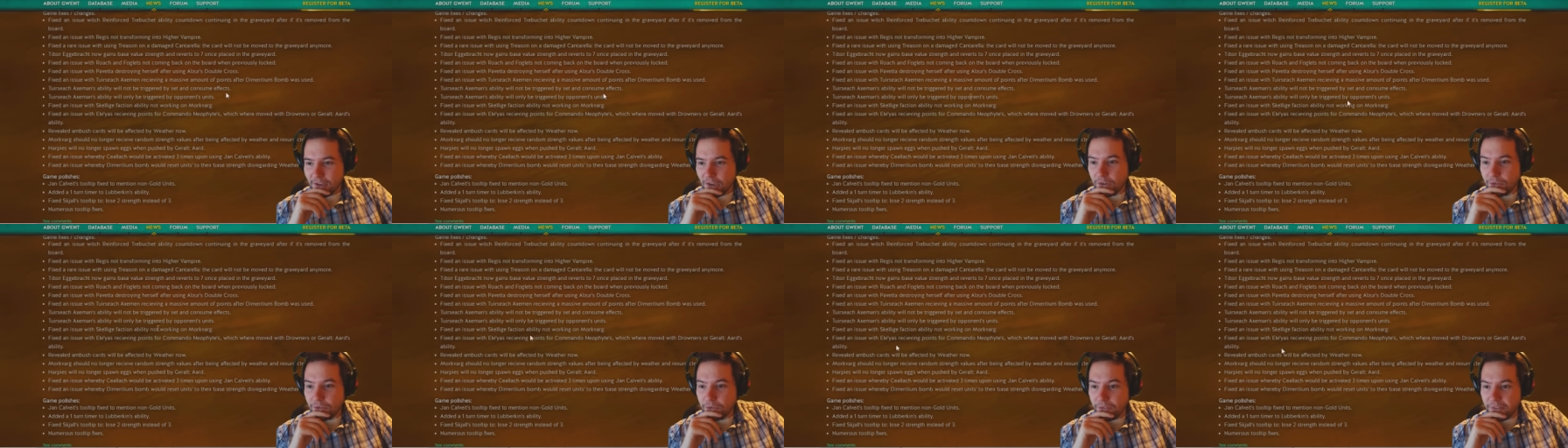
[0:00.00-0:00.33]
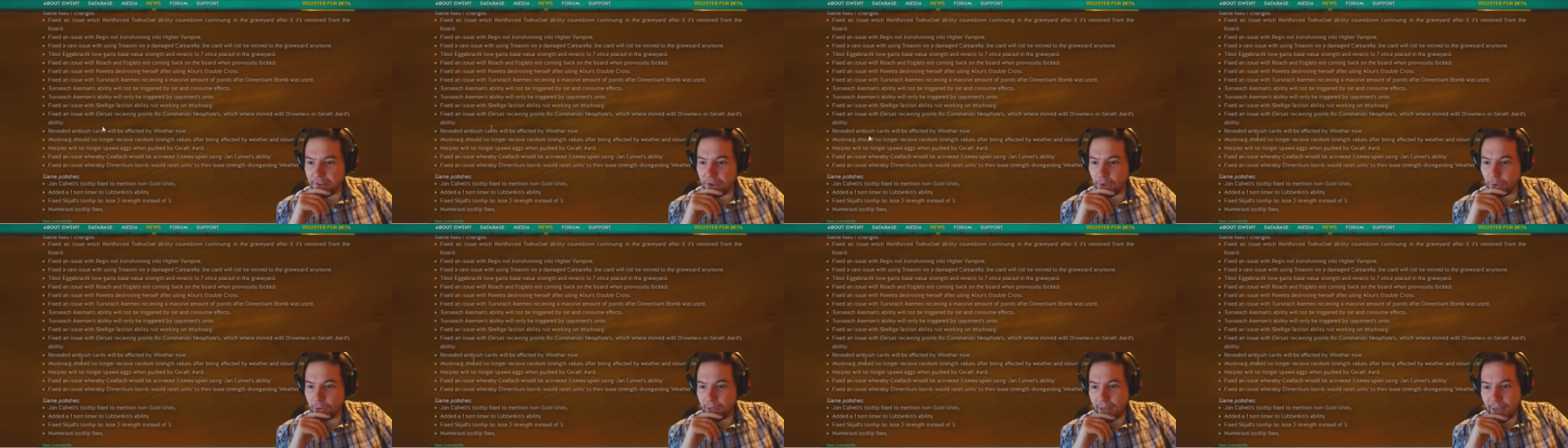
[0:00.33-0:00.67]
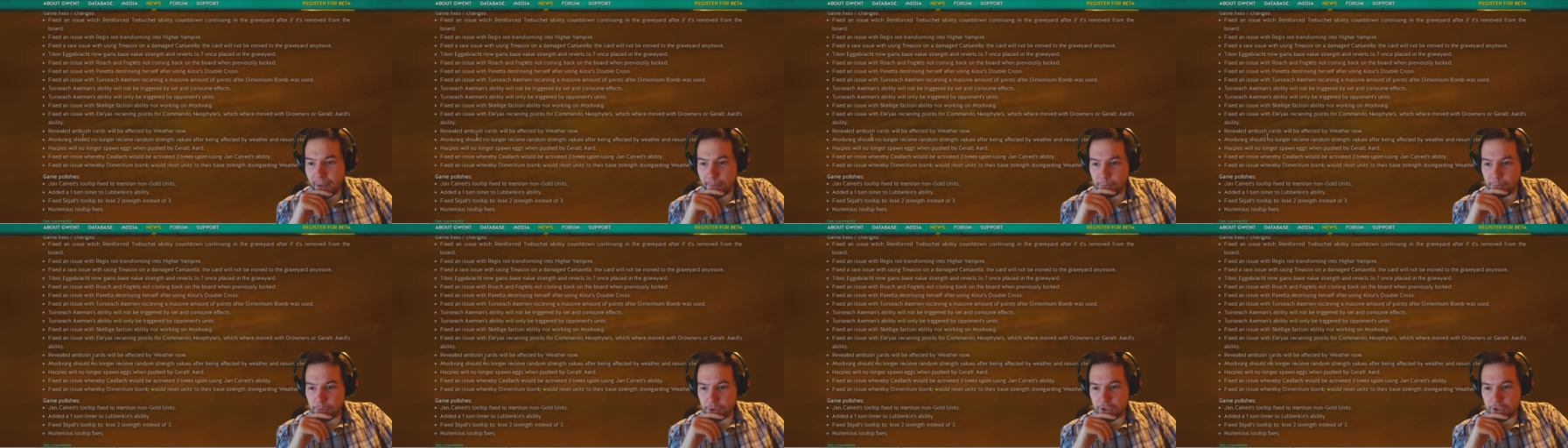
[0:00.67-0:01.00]
Revealed
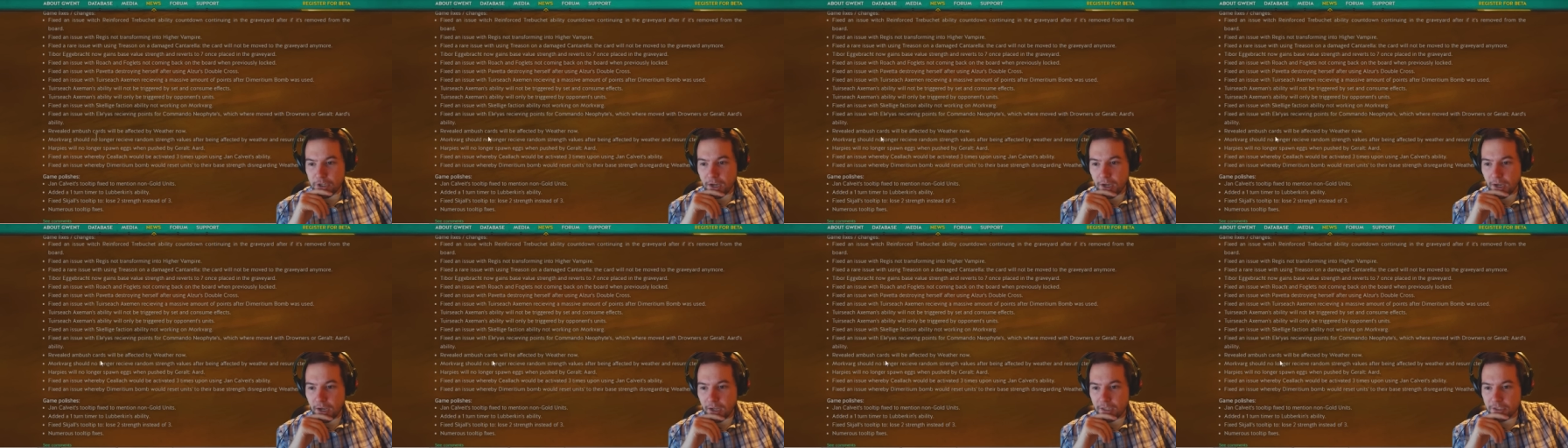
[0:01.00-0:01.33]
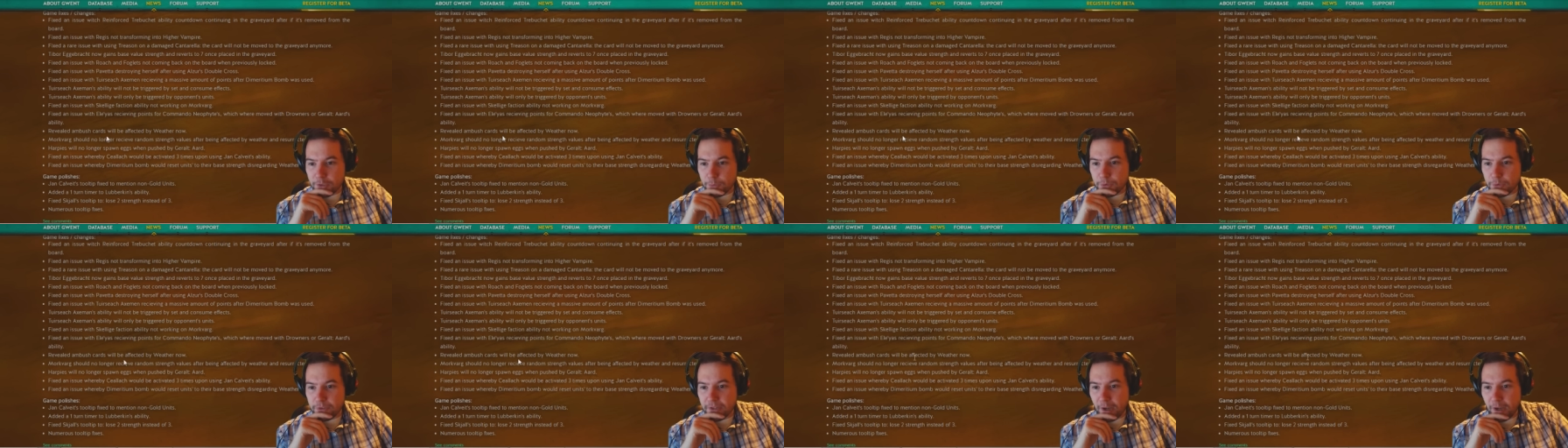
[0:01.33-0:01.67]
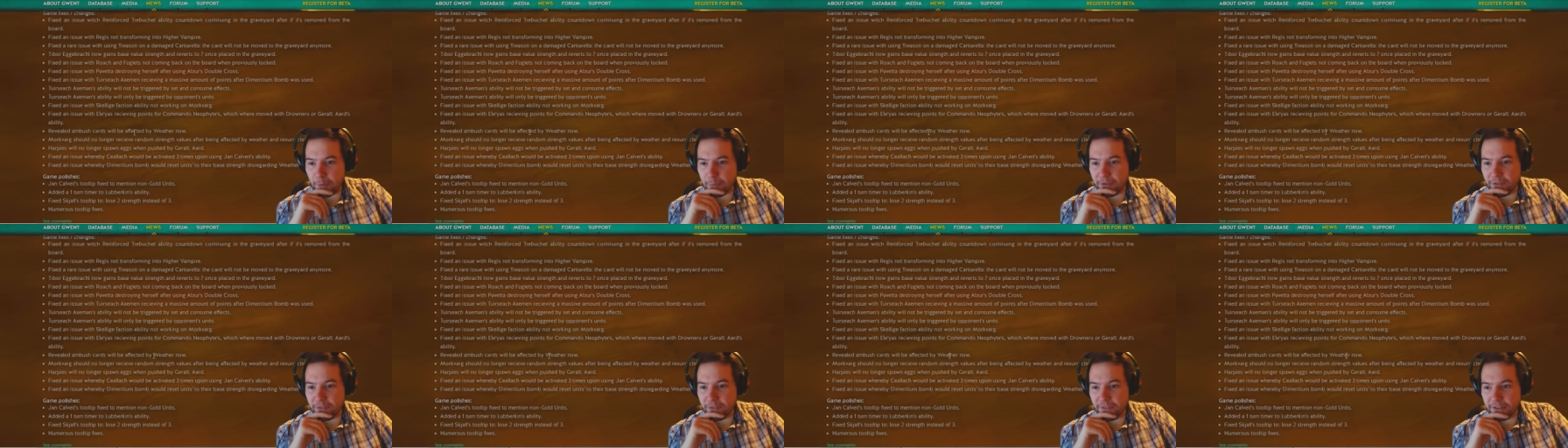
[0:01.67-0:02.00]
ambush cards will now
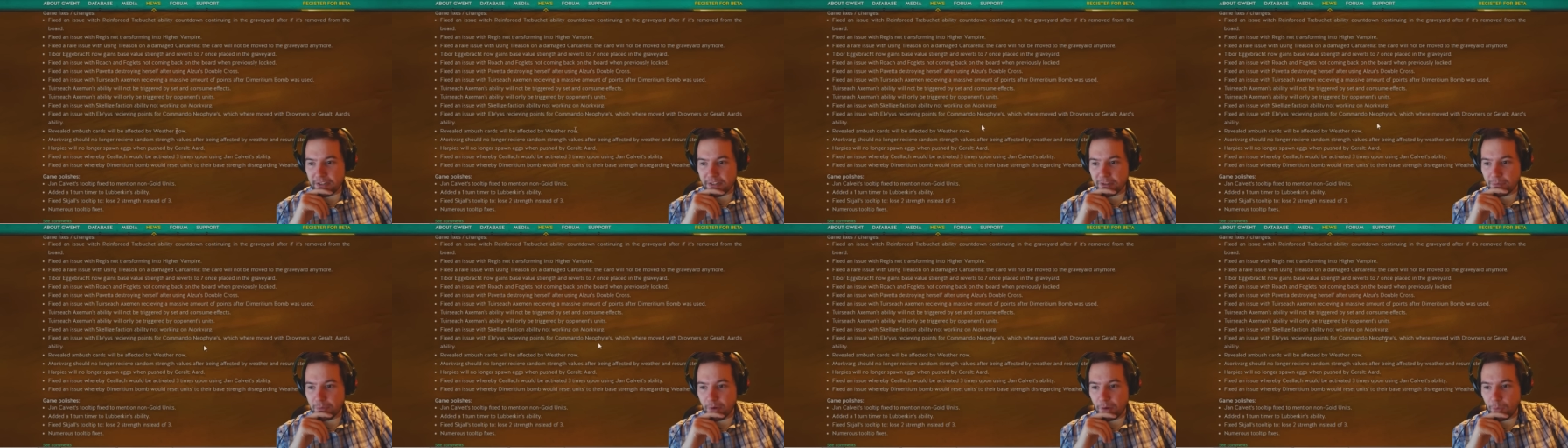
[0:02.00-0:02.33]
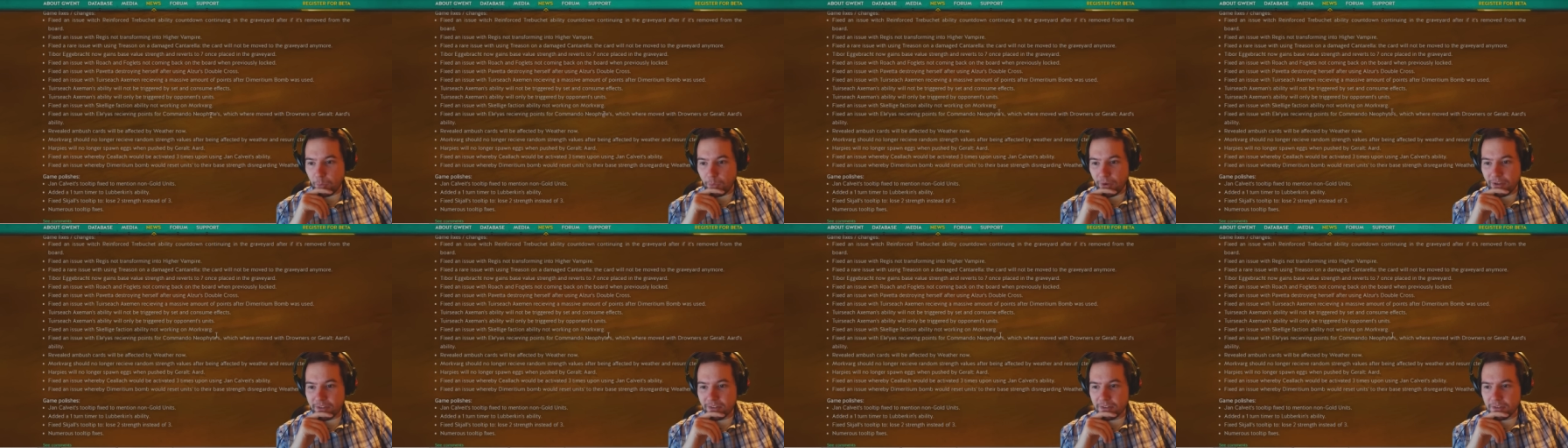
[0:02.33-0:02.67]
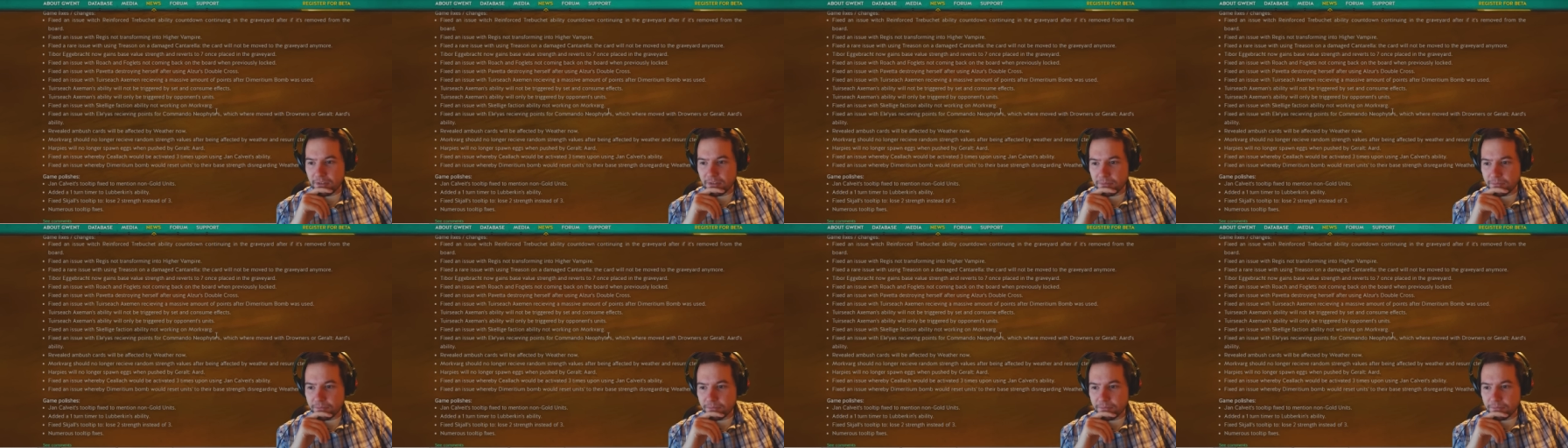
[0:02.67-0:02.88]
be affected by weather.